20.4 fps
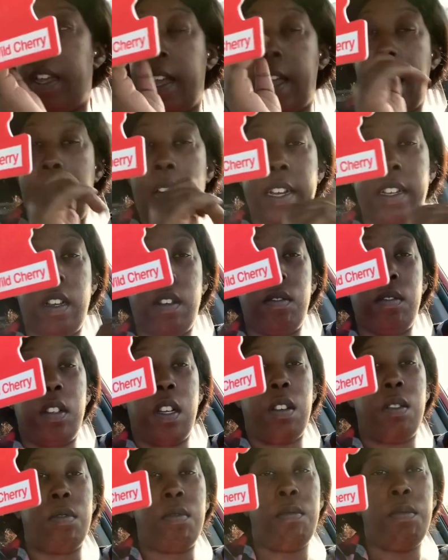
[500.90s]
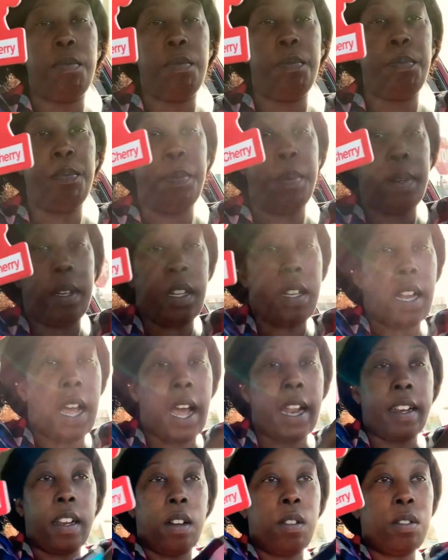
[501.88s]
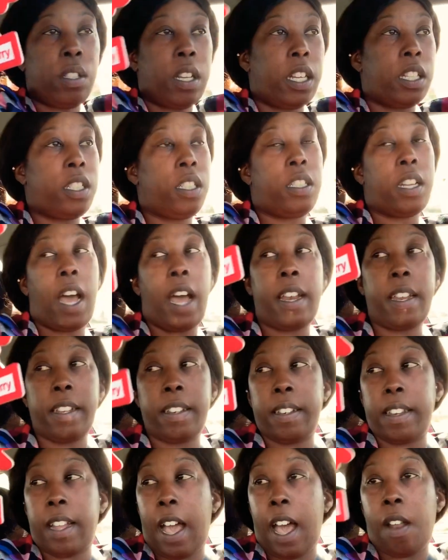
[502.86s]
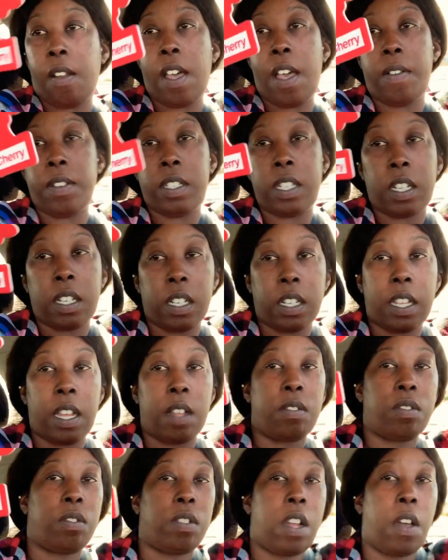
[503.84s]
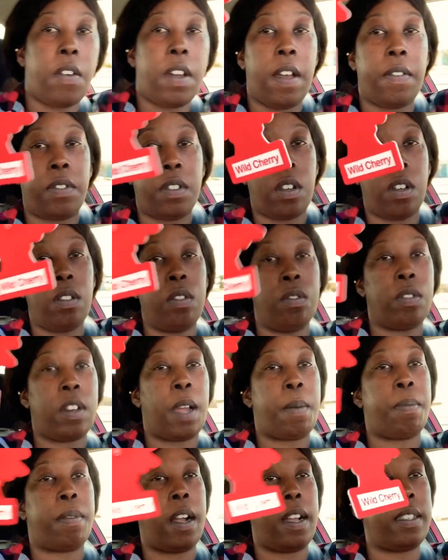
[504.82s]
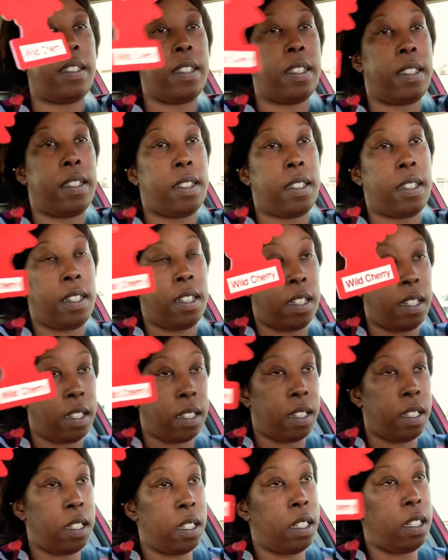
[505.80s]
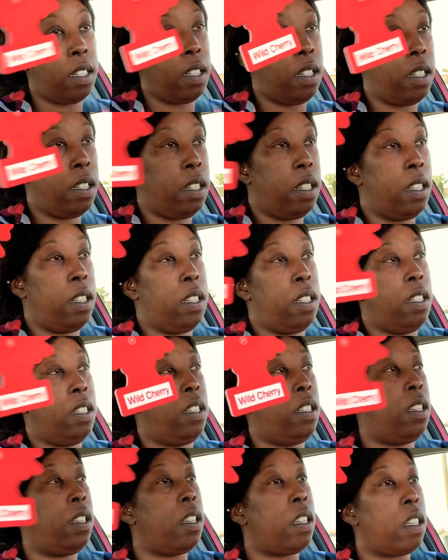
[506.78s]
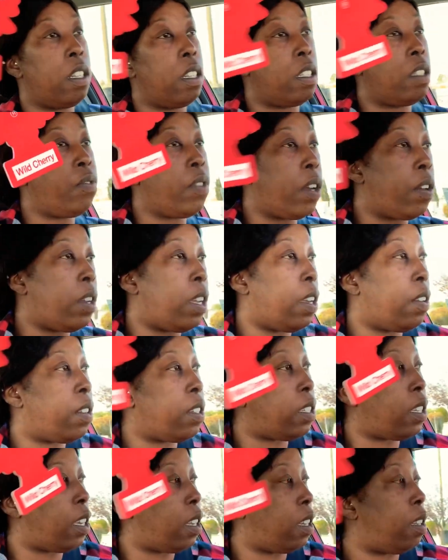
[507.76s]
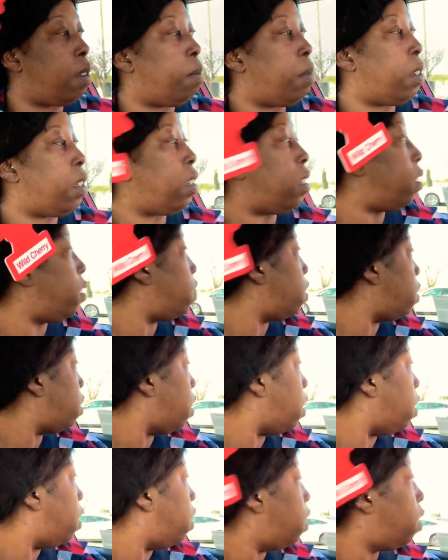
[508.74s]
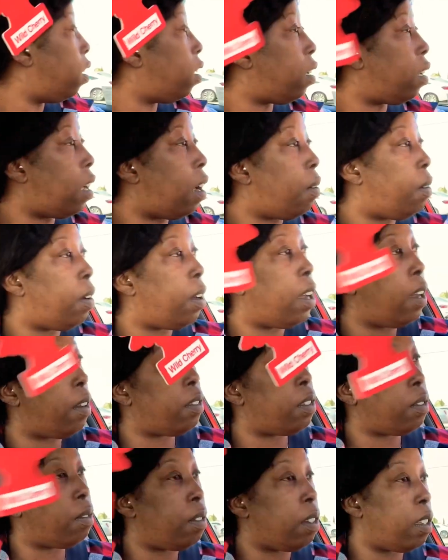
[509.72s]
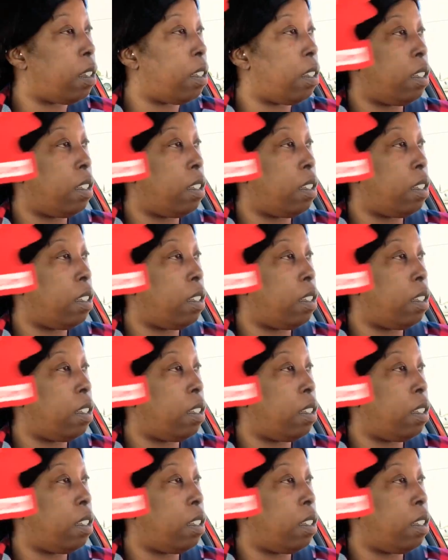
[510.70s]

I don't know. But I know that she, I didn't. I don't have a checking account, so now I have to go through that process again, and it's very irritating because now I'll have to wait.